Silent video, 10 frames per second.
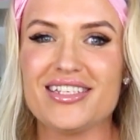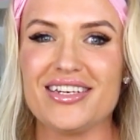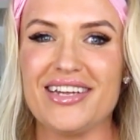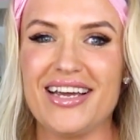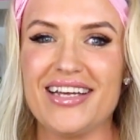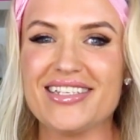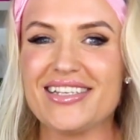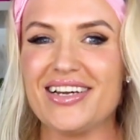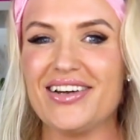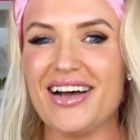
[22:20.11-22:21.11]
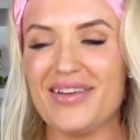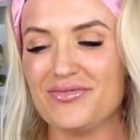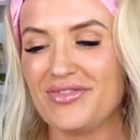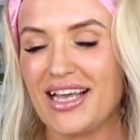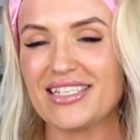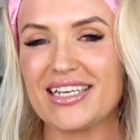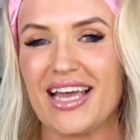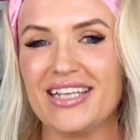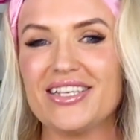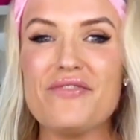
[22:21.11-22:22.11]
So yeah, so thanks
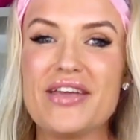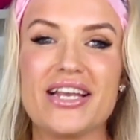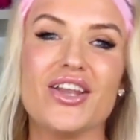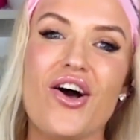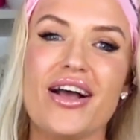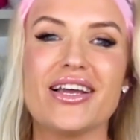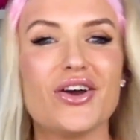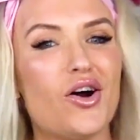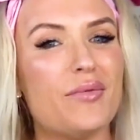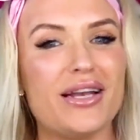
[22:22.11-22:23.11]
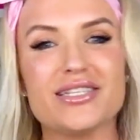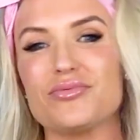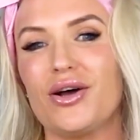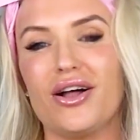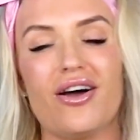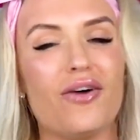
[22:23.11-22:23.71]
again. Don't forget to like and comment as well.